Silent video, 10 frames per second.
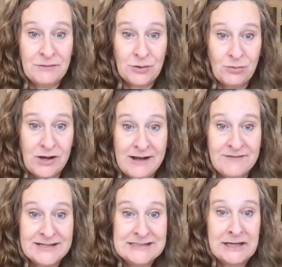you will have
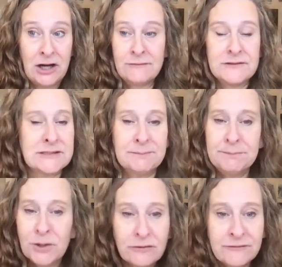that day off. It's a
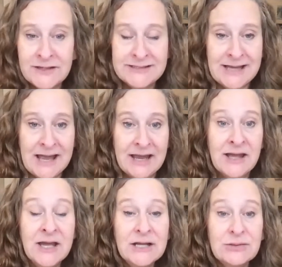perfect
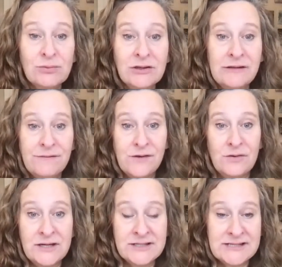day to really
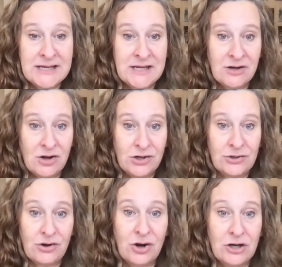focus in on
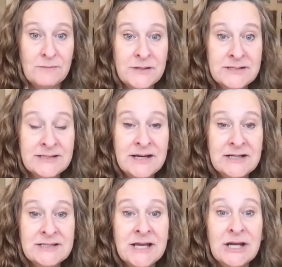your art
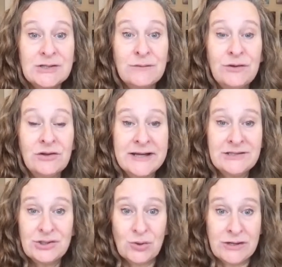business. So if you'd like
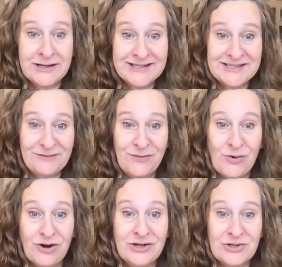to join us
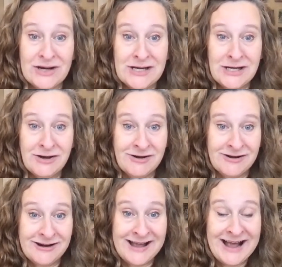for training
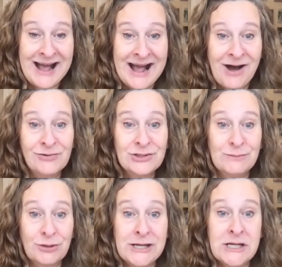on how to
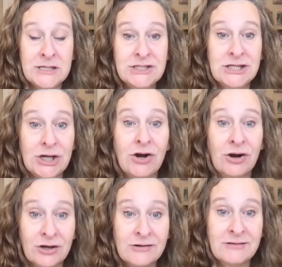break into the
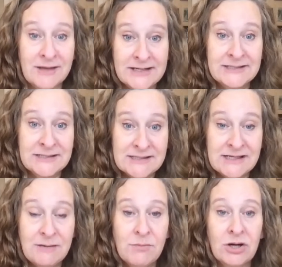art
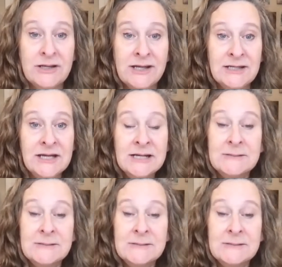licensing market,